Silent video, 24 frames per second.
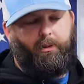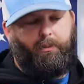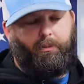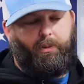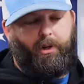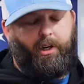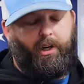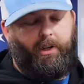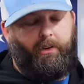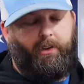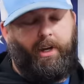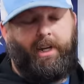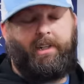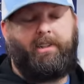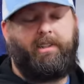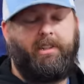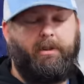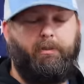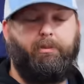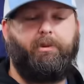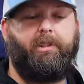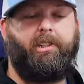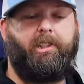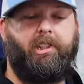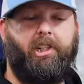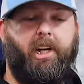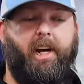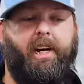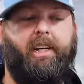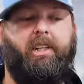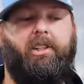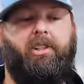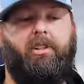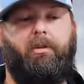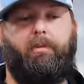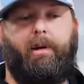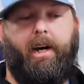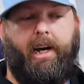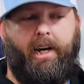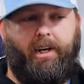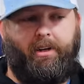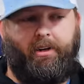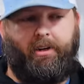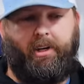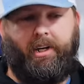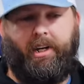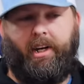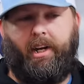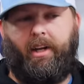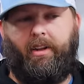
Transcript: but they simply changed the battery,